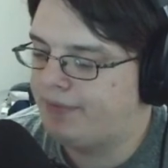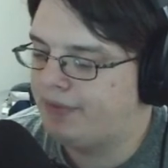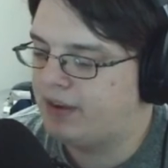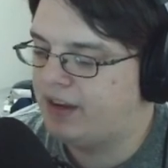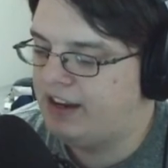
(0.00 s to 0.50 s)

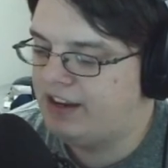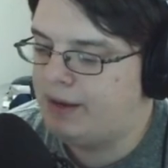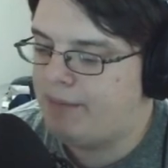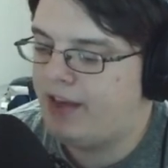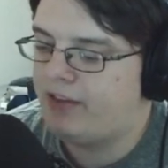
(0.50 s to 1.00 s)
he
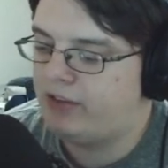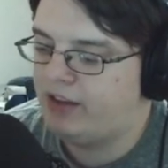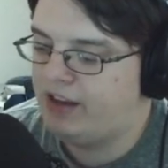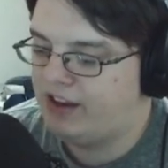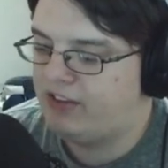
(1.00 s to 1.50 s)
did
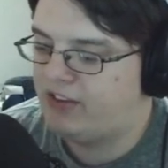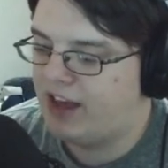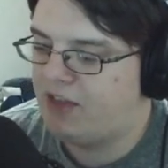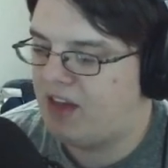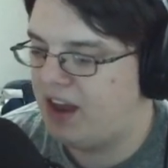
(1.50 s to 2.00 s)

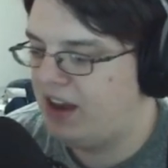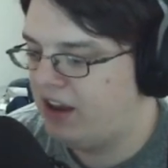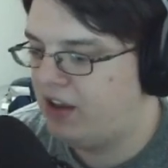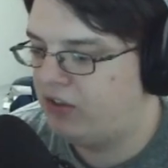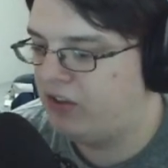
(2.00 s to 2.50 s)
state that it
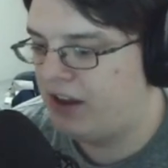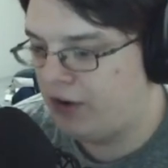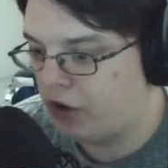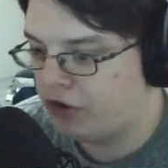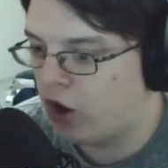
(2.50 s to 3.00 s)
is an
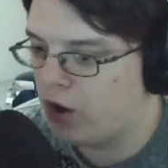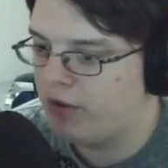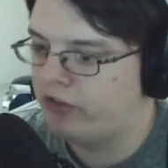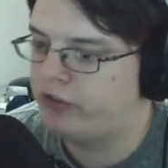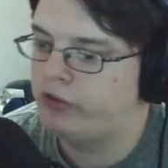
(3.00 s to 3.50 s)

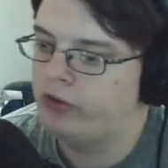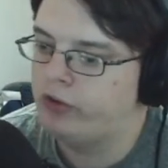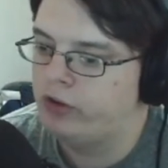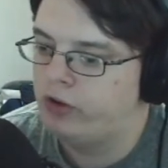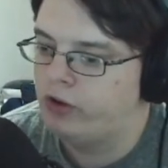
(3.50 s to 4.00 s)
autonomous
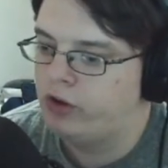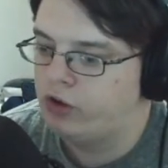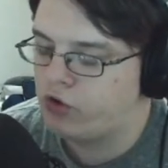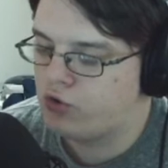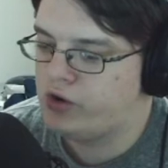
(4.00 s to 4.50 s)

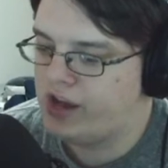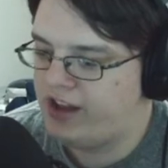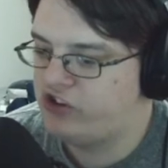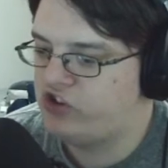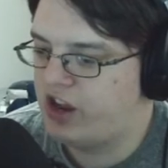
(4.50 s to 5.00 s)

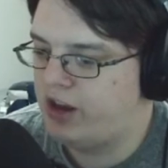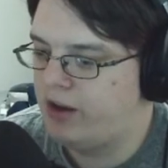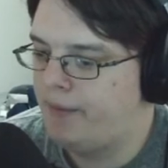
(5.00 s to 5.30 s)
creation,